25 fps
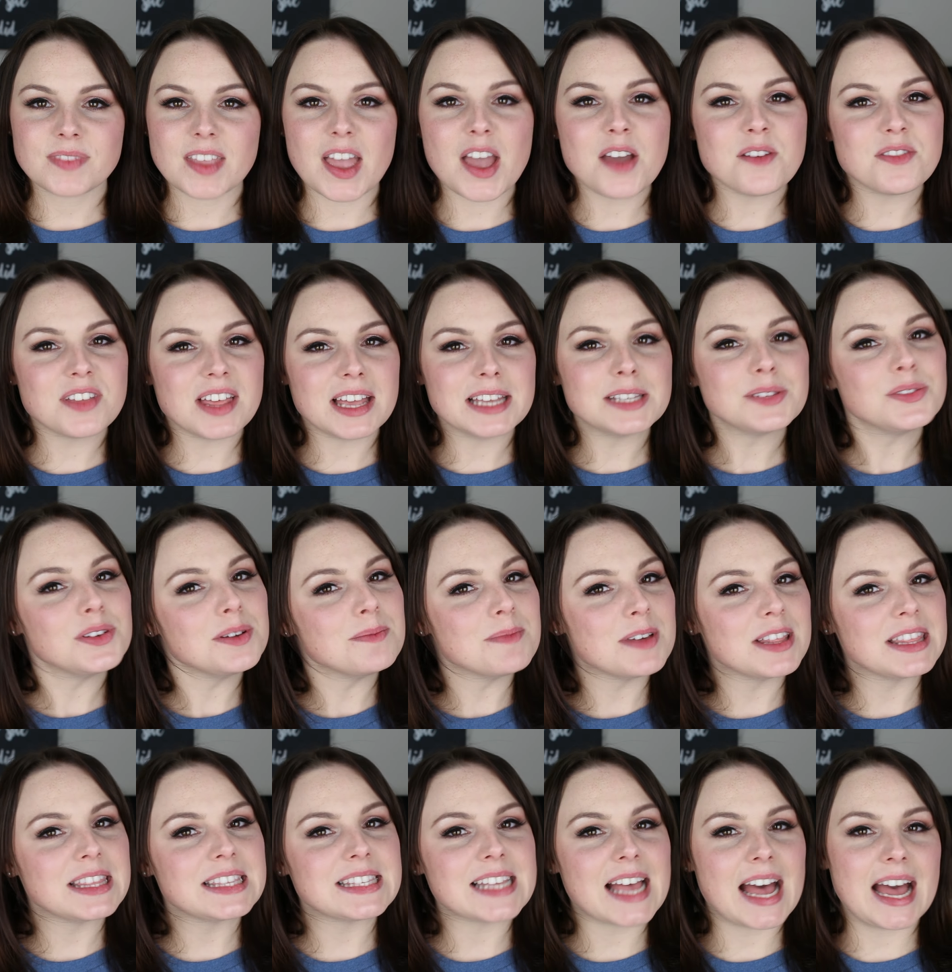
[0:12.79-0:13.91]
Over the last few
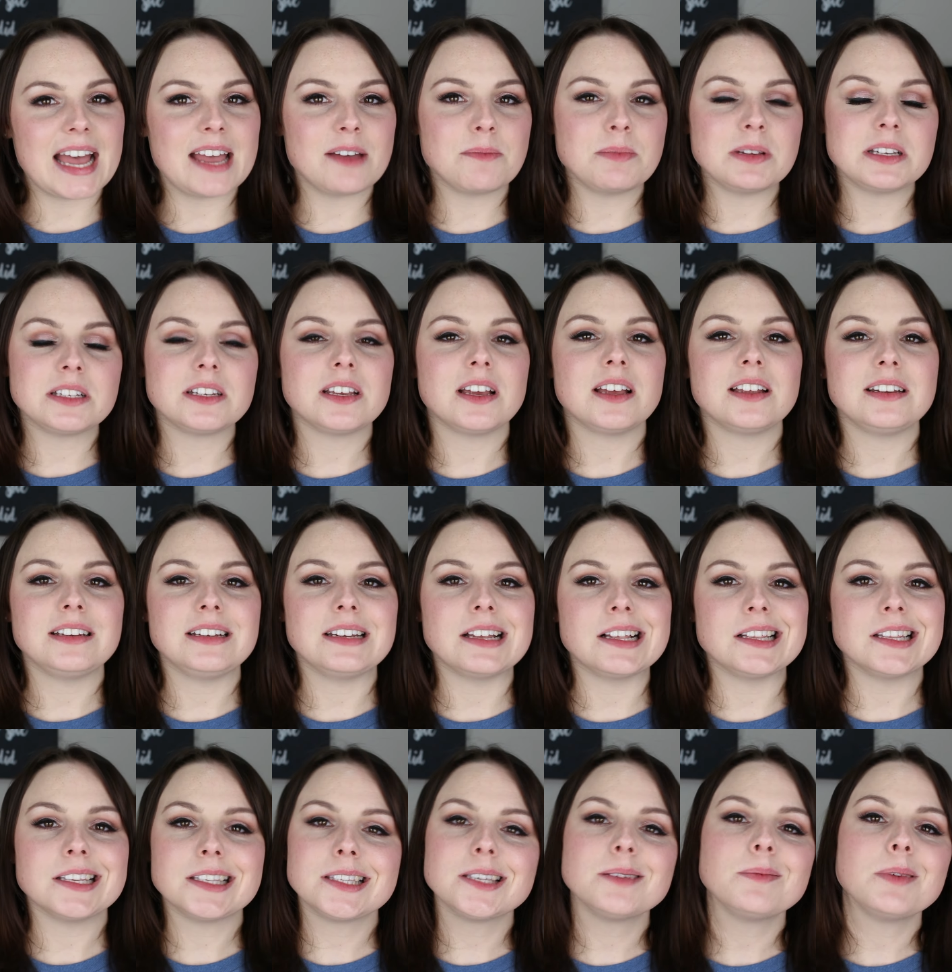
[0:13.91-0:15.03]
months, I have been turning a
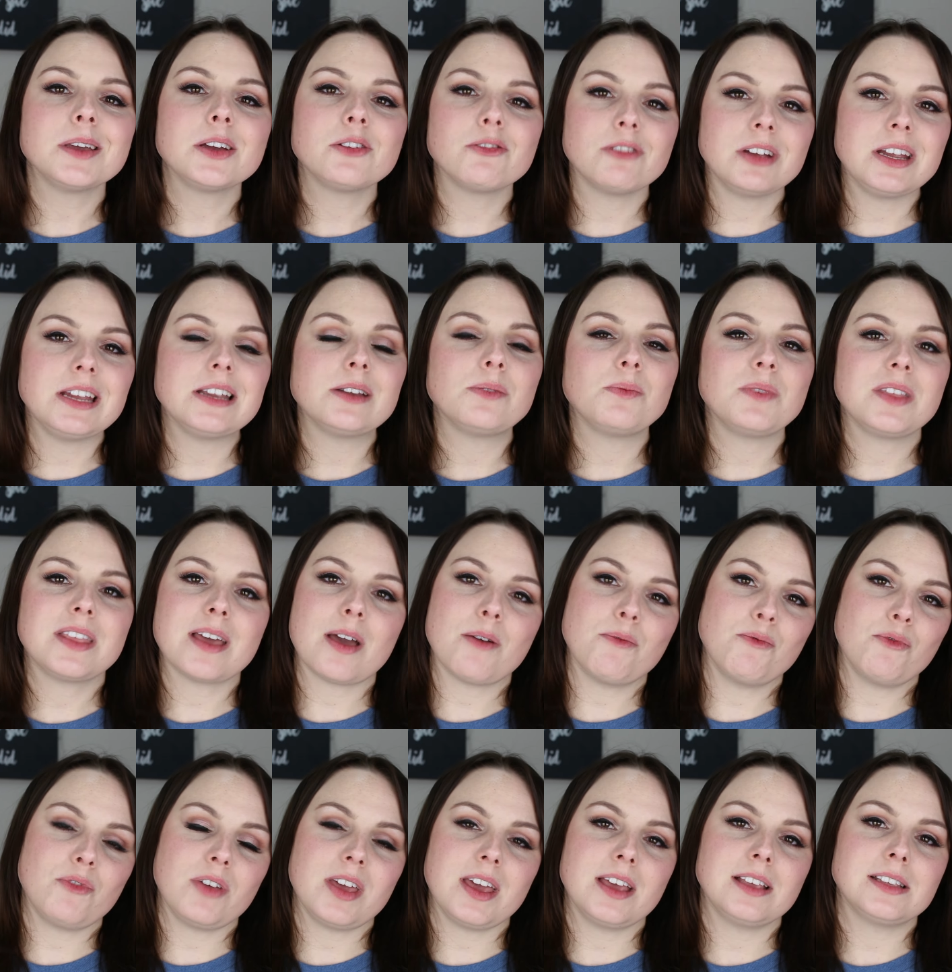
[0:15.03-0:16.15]
little bit green with
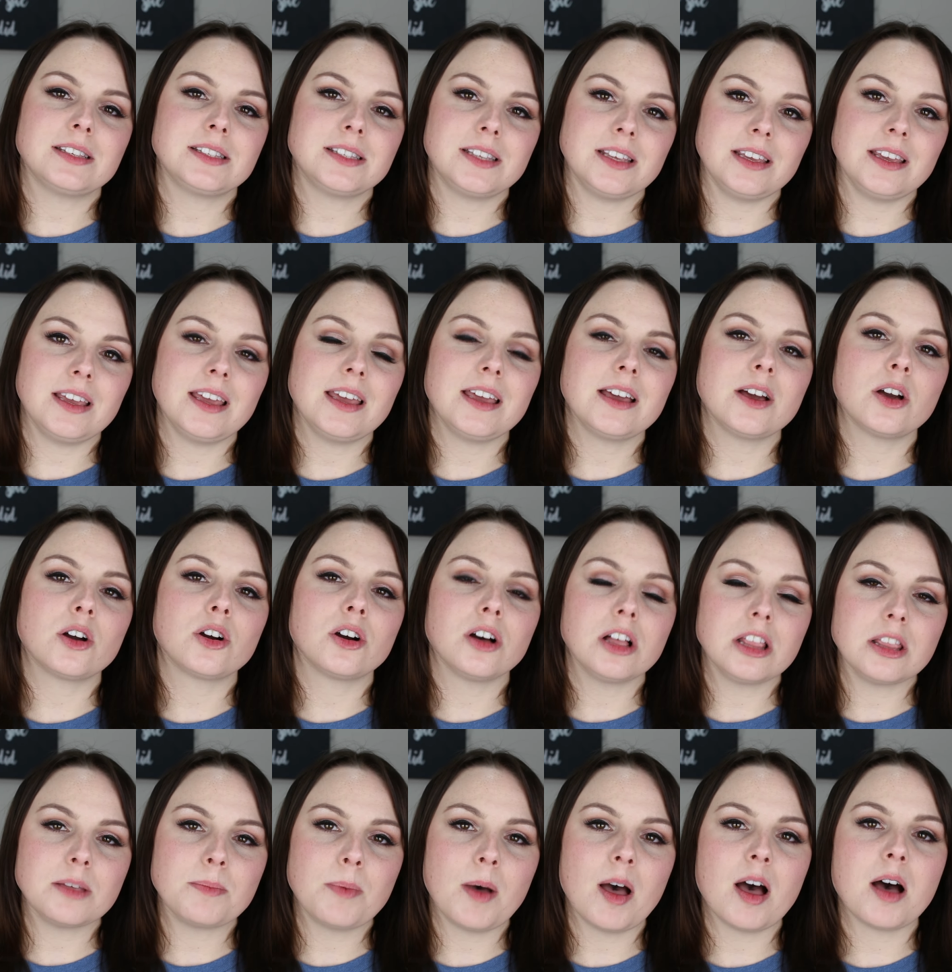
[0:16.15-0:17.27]
envy, seeing
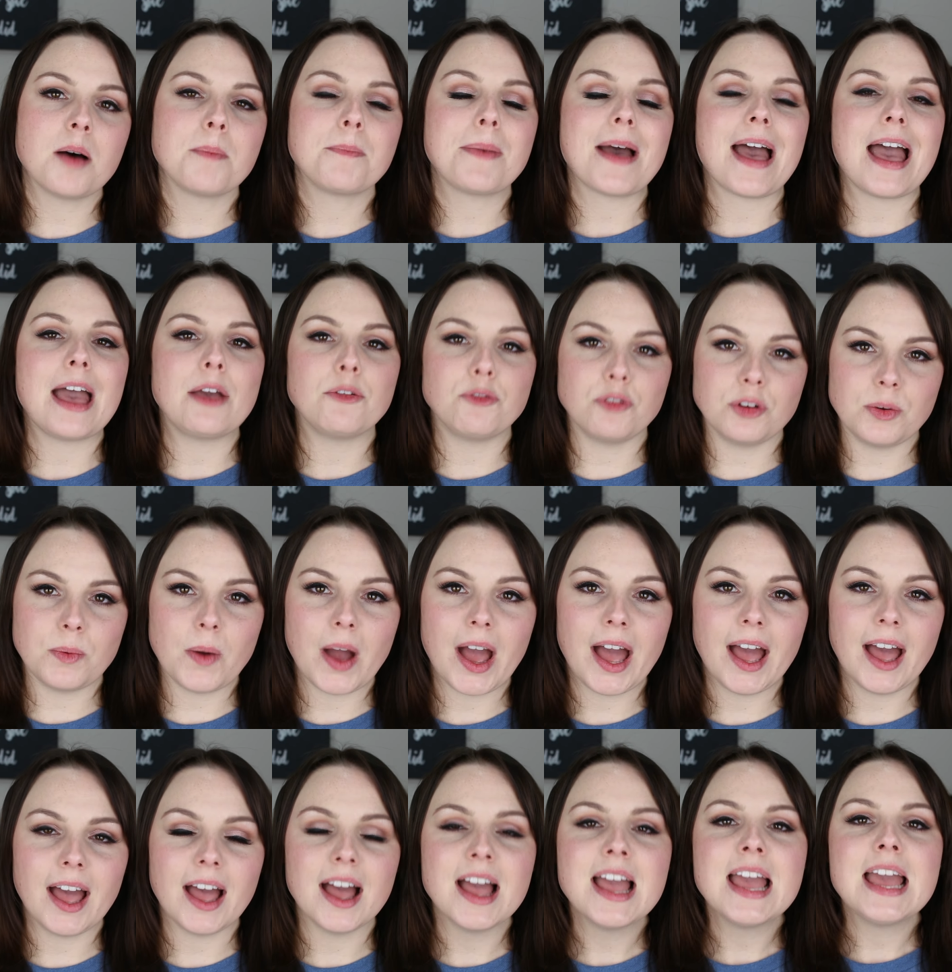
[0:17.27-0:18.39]
Colourpop
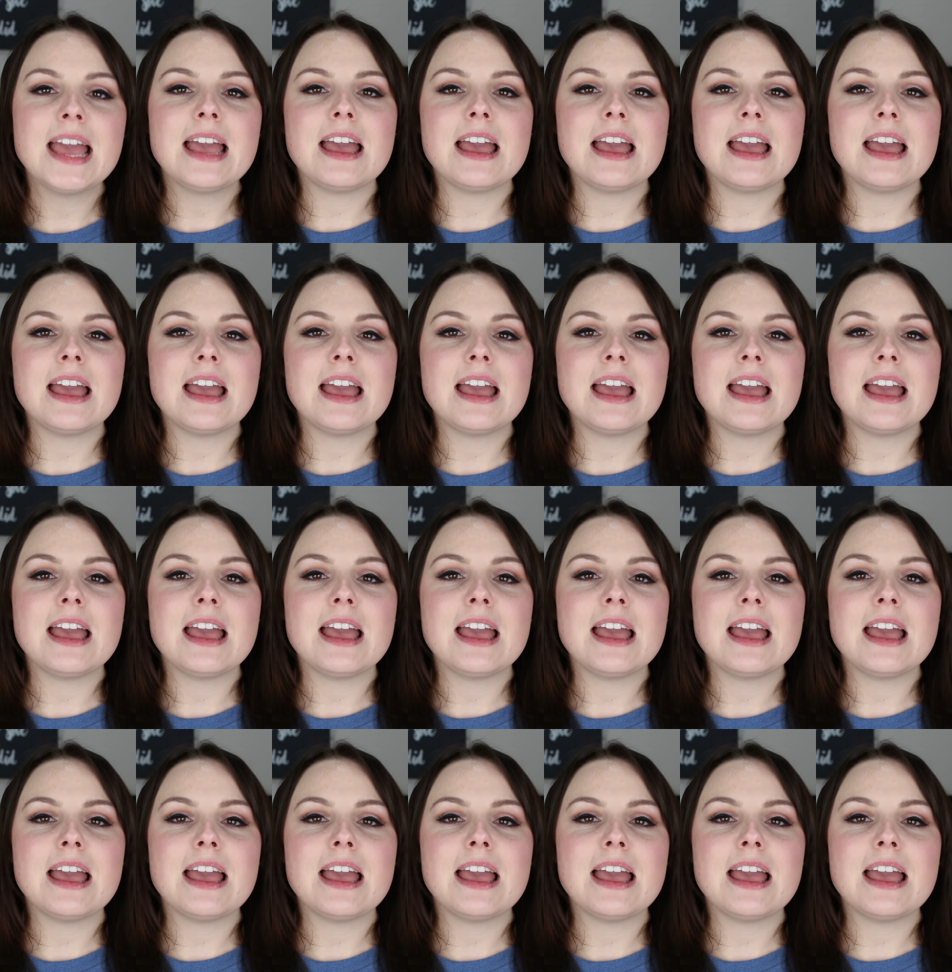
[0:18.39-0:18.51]
everywhere,